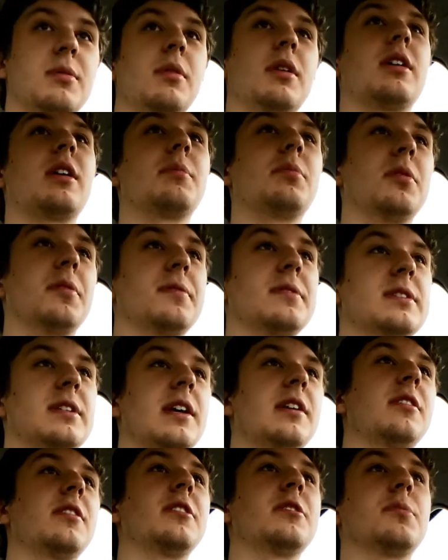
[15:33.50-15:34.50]
a couple of
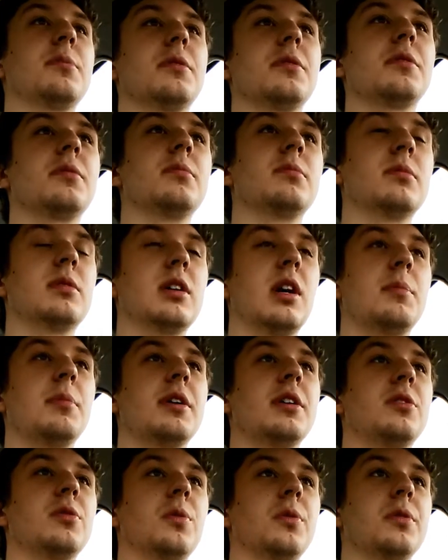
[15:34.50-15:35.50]
cyclists were
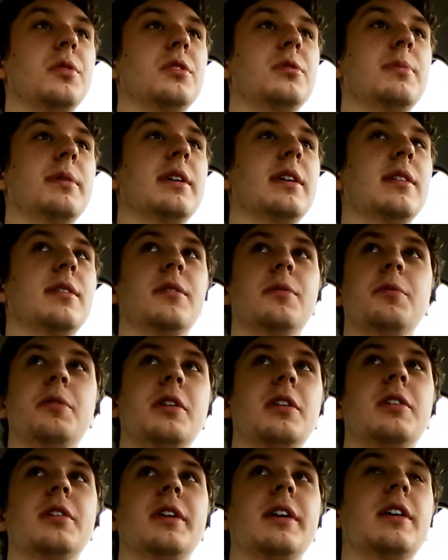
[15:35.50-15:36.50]
coming towards me, and they
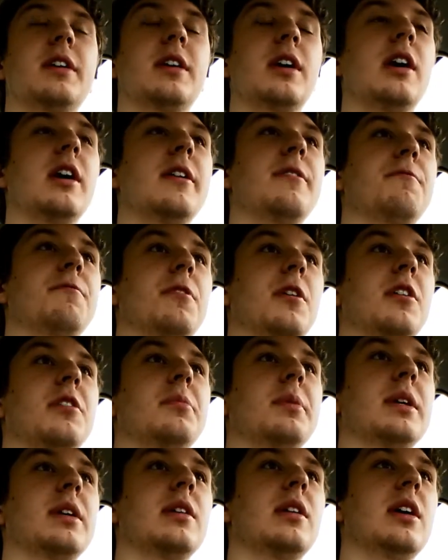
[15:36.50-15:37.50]
were gonna like cut in
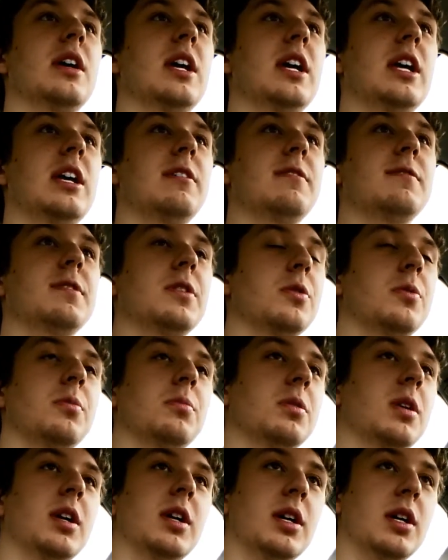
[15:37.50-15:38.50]
front of me, even
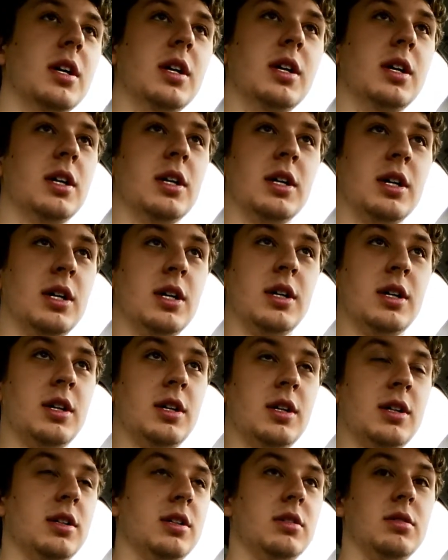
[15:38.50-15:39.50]
though
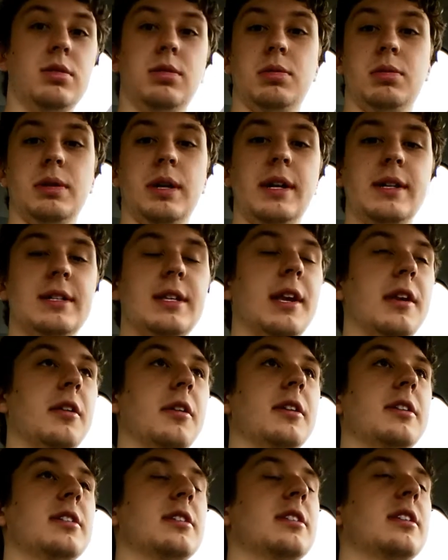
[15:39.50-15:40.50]
I hate
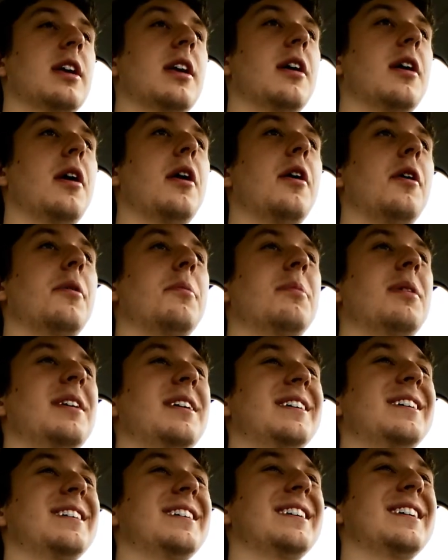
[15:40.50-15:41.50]
cyclists.
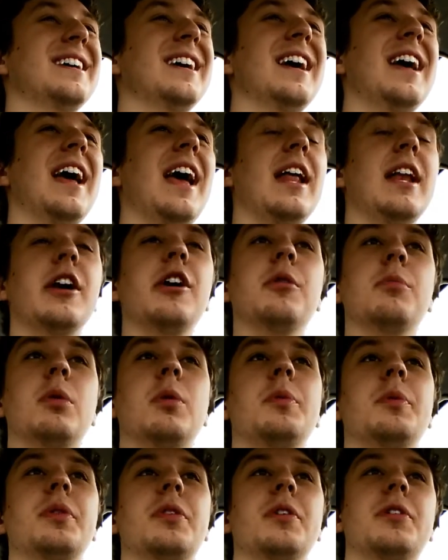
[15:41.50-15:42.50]
An Arab
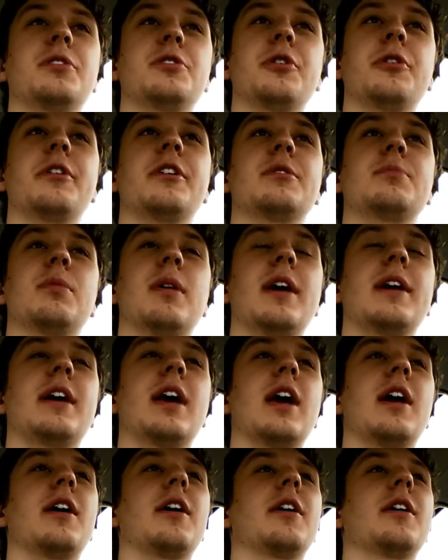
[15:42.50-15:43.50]
woman with luxurious
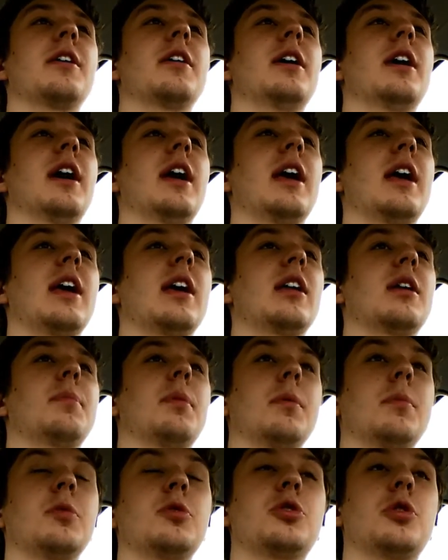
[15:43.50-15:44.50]
black hair and
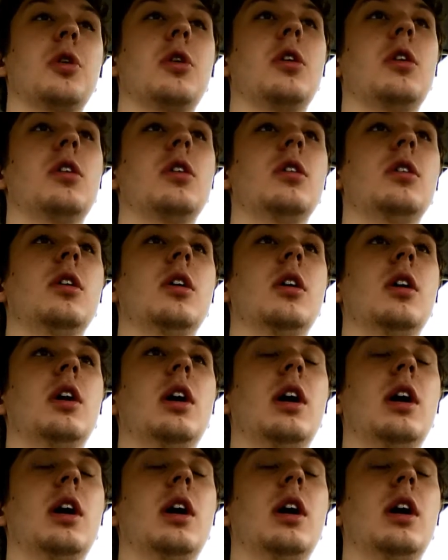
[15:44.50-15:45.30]
a purple shawl